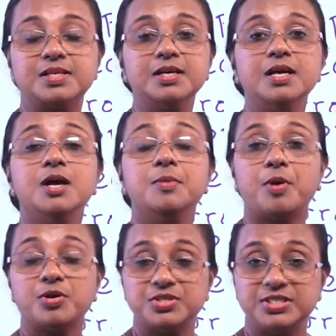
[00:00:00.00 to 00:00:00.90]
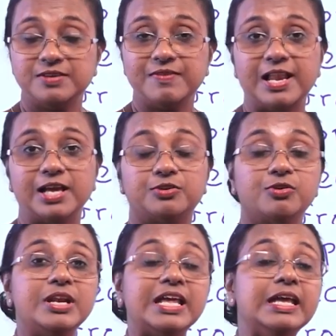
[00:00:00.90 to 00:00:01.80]
the positive
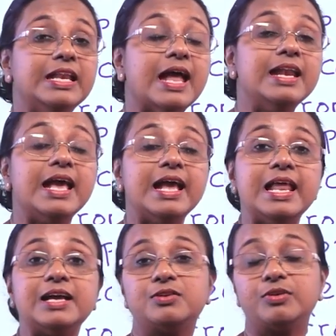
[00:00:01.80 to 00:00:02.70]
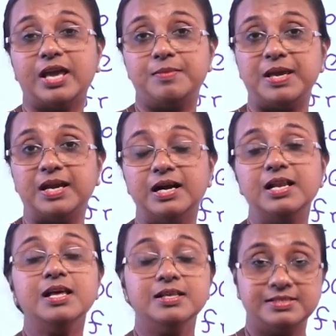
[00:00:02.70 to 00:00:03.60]
electrode in an electrochemical
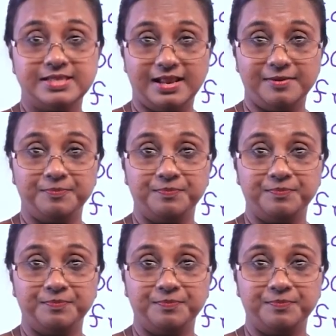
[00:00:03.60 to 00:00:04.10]
cell.